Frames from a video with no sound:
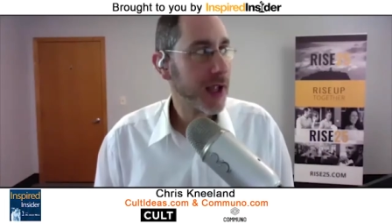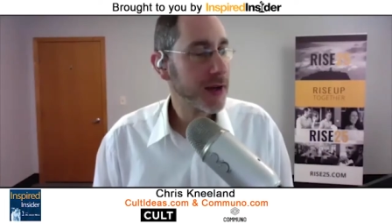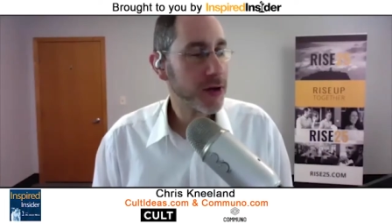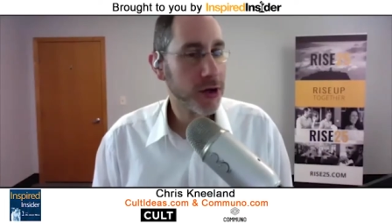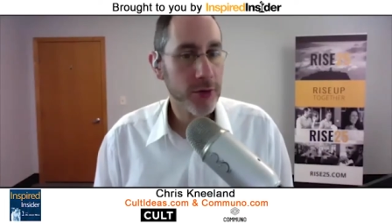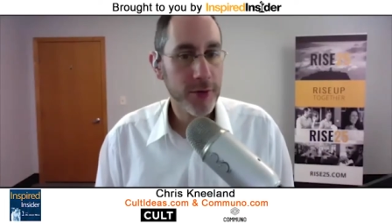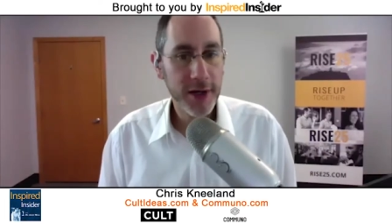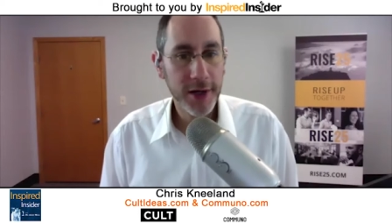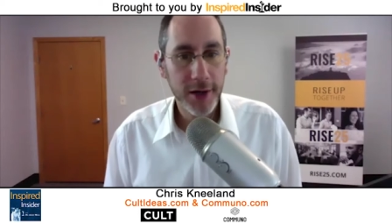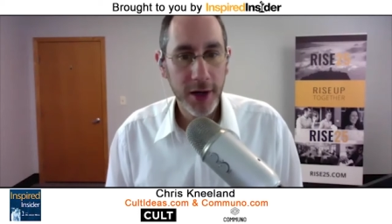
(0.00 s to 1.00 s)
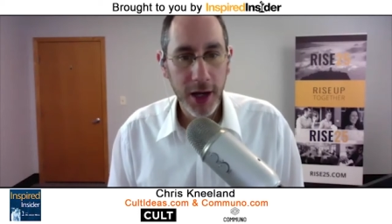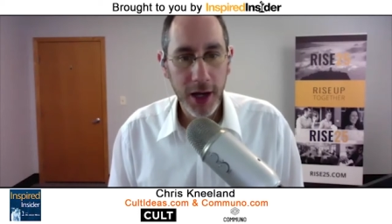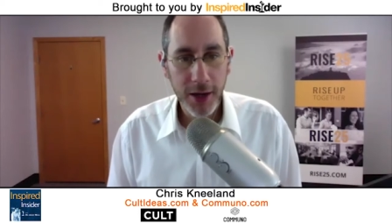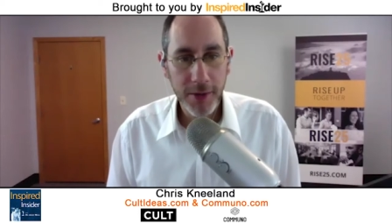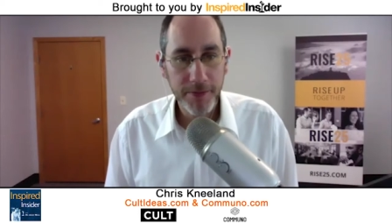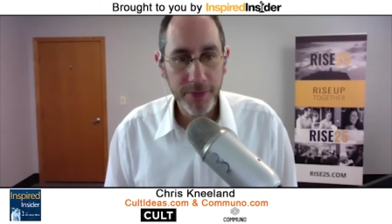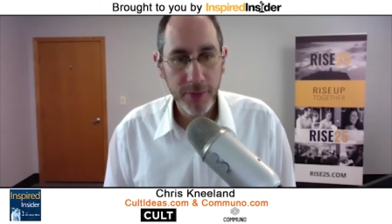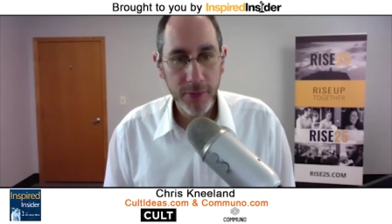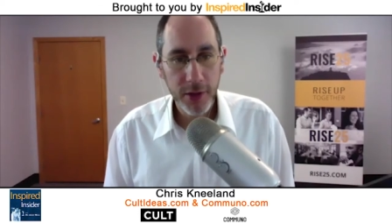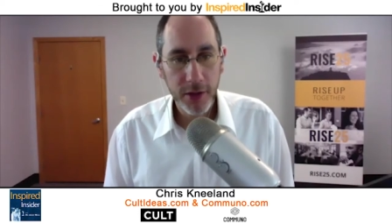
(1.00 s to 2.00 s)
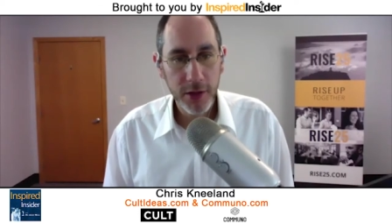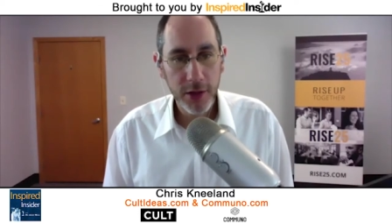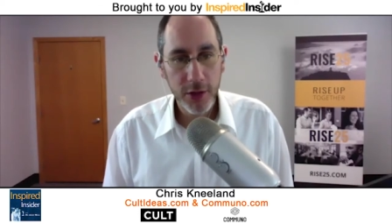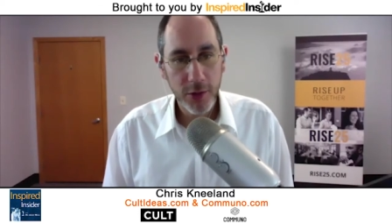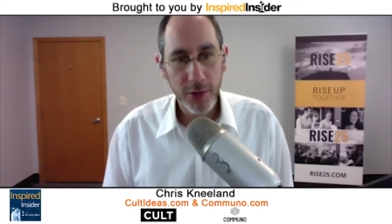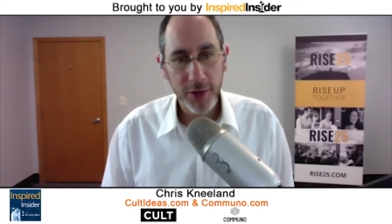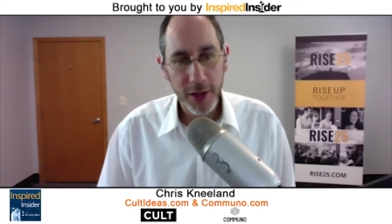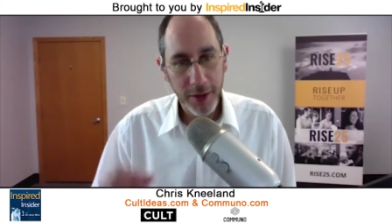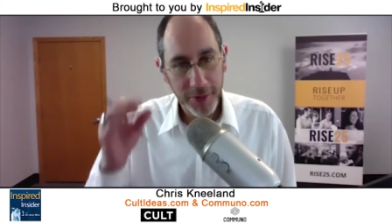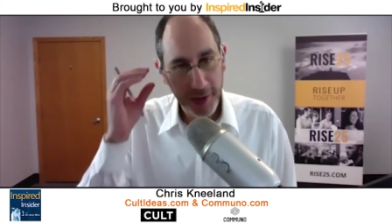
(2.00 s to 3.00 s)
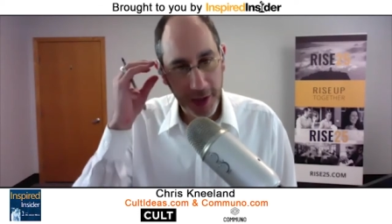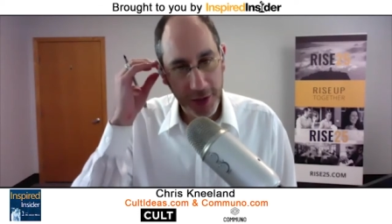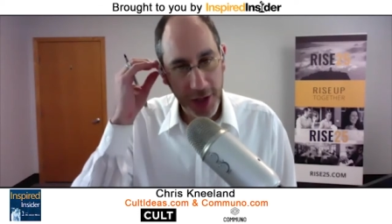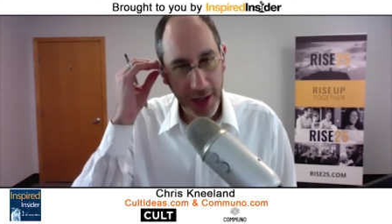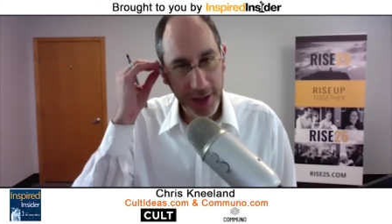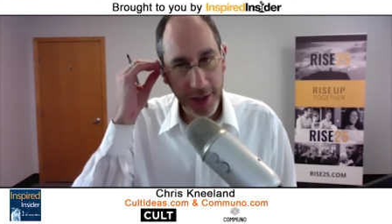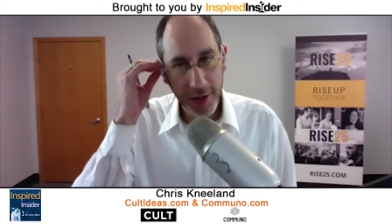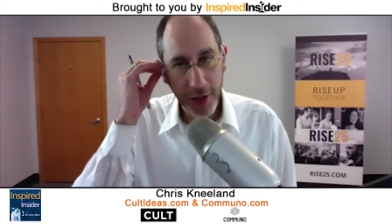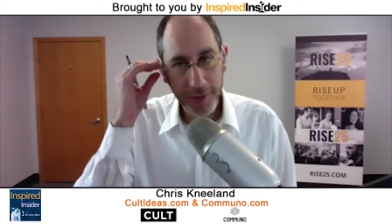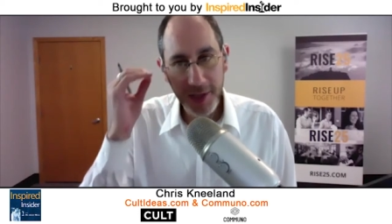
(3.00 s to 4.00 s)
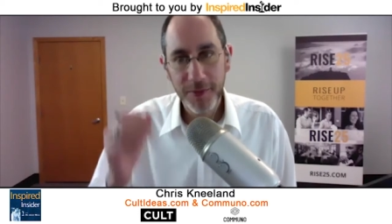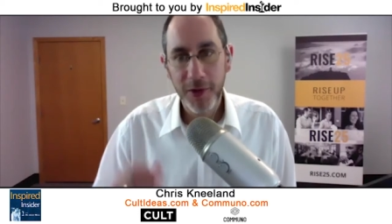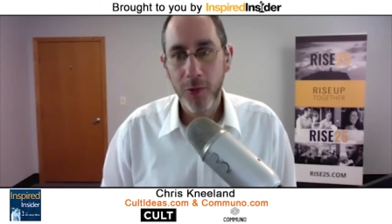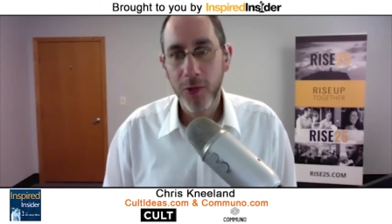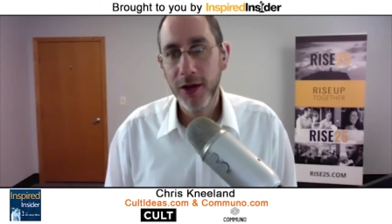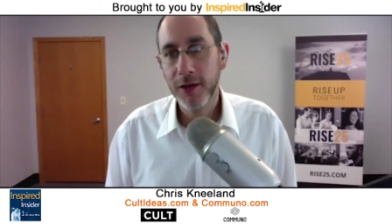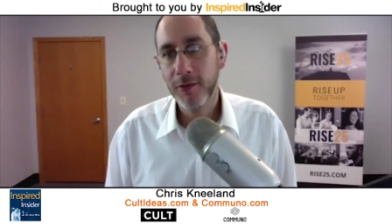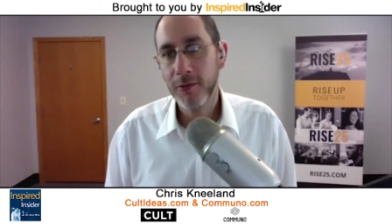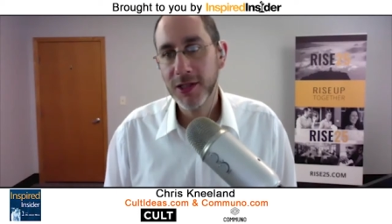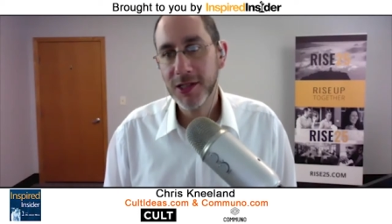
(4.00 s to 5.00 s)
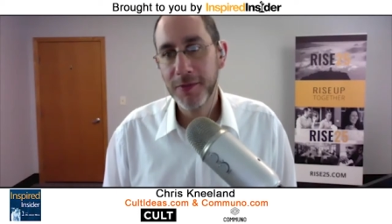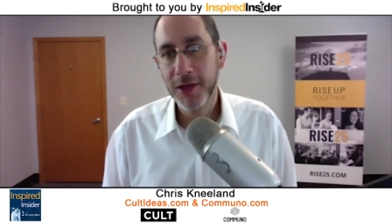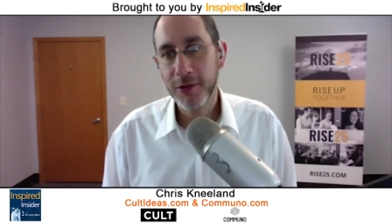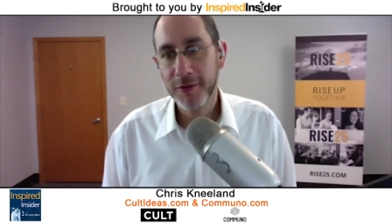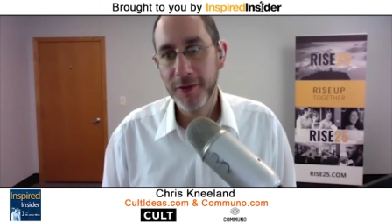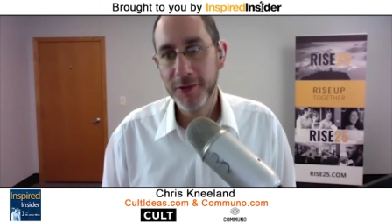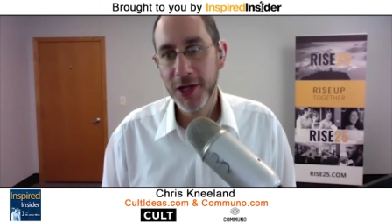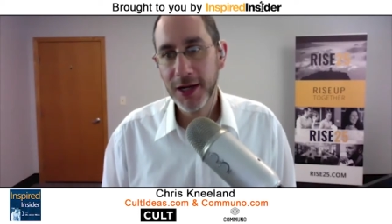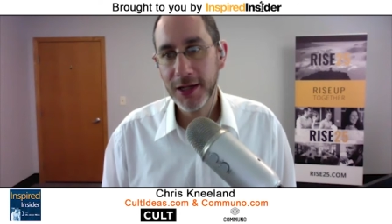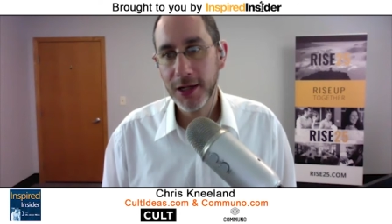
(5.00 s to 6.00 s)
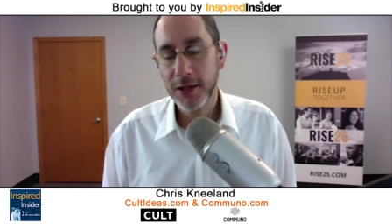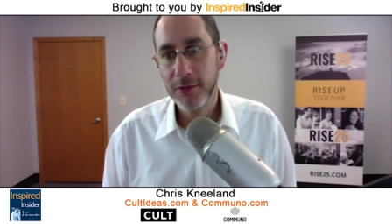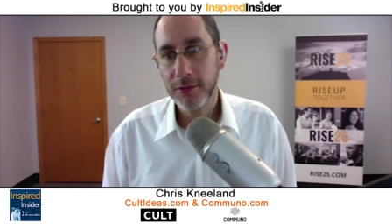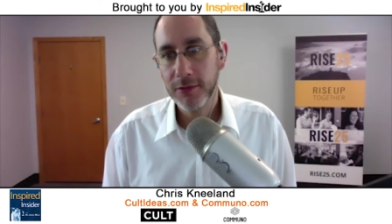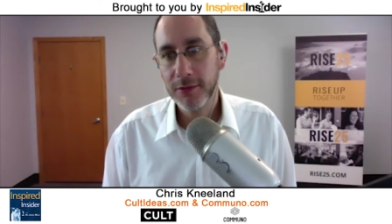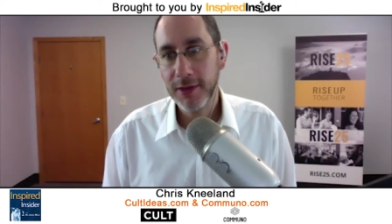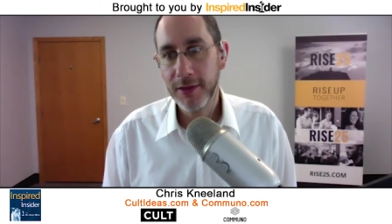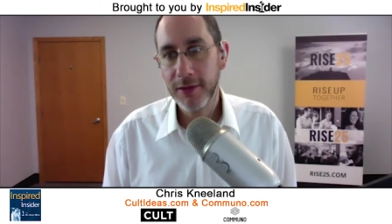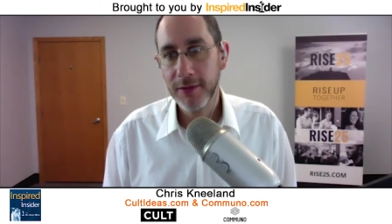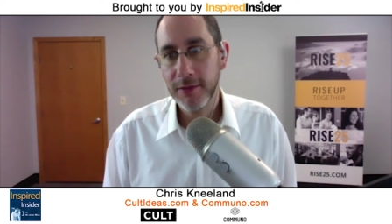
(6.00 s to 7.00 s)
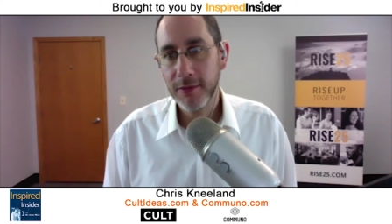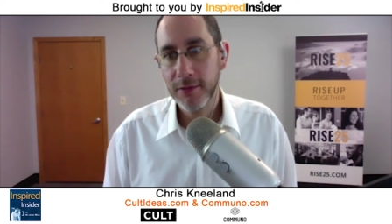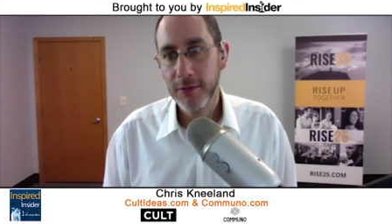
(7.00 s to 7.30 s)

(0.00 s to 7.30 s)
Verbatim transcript: on in your career, you know, you work with companies like John Deere and Home Depot. What's something you learned from John Deere? Well,